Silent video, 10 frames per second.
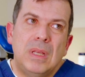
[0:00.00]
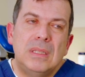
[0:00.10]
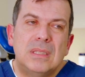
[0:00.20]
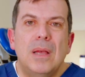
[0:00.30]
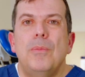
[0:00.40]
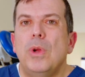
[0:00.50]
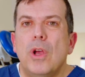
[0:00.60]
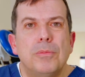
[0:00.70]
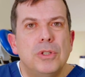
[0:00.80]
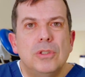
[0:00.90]
in summary,
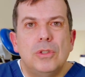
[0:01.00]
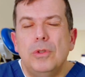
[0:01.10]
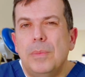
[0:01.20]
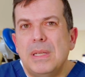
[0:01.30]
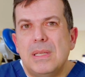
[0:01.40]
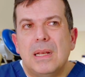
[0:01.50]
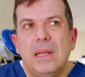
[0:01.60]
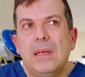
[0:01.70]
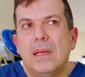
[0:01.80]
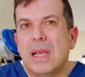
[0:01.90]
option two
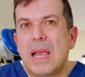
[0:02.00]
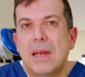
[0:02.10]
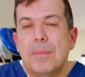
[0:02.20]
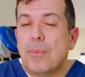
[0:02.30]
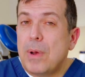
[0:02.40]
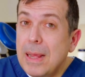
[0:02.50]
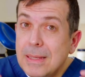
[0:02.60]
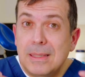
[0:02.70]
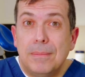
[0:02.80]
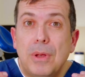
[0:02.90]
basically can
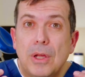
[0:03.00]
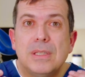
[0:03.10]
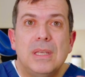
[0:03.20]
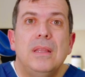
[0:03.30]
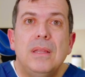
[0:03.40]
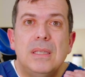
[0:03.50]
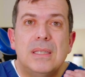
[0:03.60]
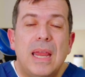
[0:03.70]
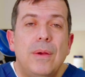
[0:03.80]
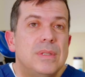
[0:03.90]
place implants in
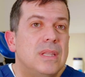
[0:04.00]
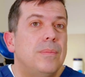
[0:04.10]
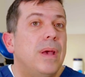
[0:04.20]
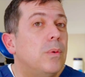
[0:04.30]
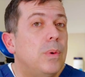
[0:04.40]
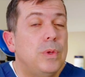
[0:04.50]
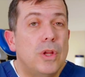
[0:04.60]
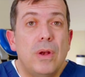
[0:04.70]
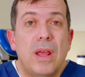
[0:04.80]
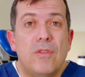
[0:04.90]
these areas at the back where we
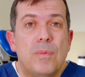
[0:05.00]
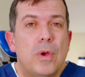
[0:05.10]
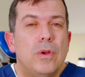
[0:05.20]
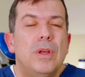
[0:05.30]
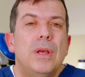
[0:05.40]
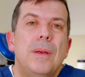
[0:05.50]
don't have bone,